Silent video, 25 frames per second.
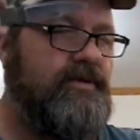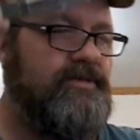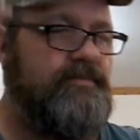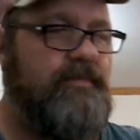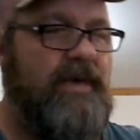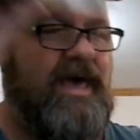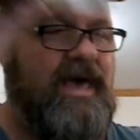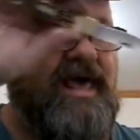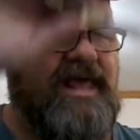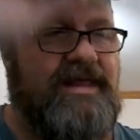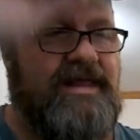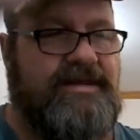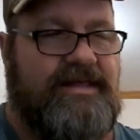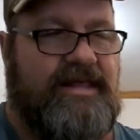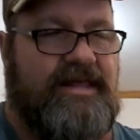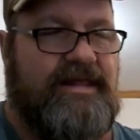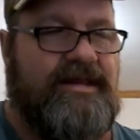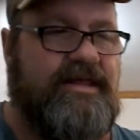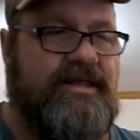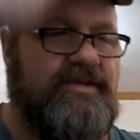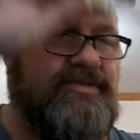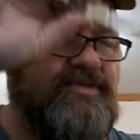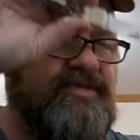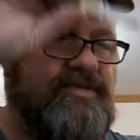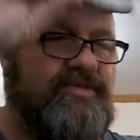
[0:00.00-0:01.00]
It's about 18
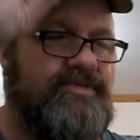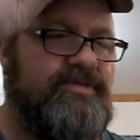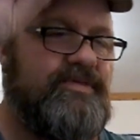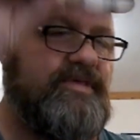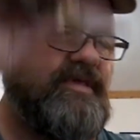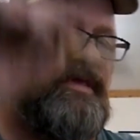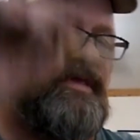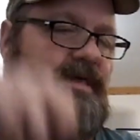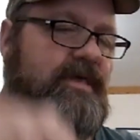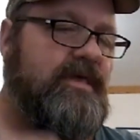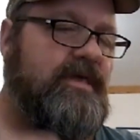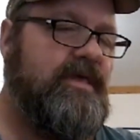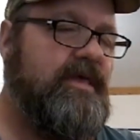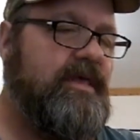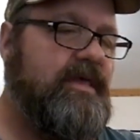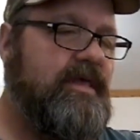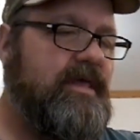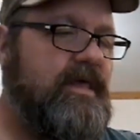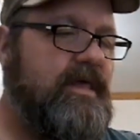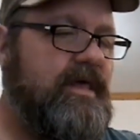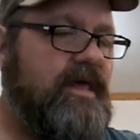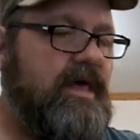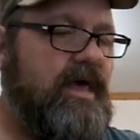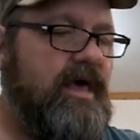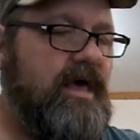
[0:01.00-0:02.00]
inches
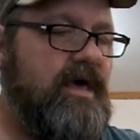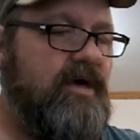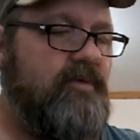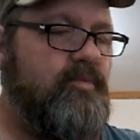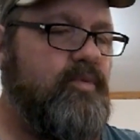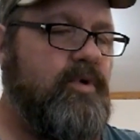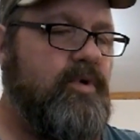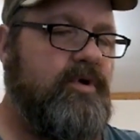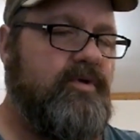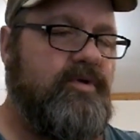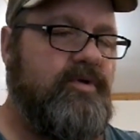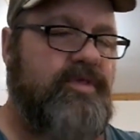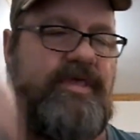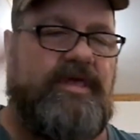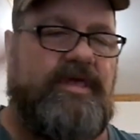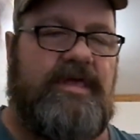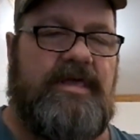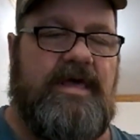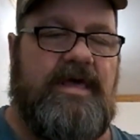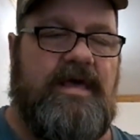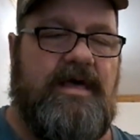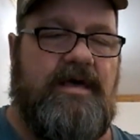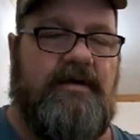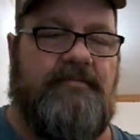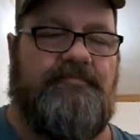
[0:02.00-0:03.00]
where the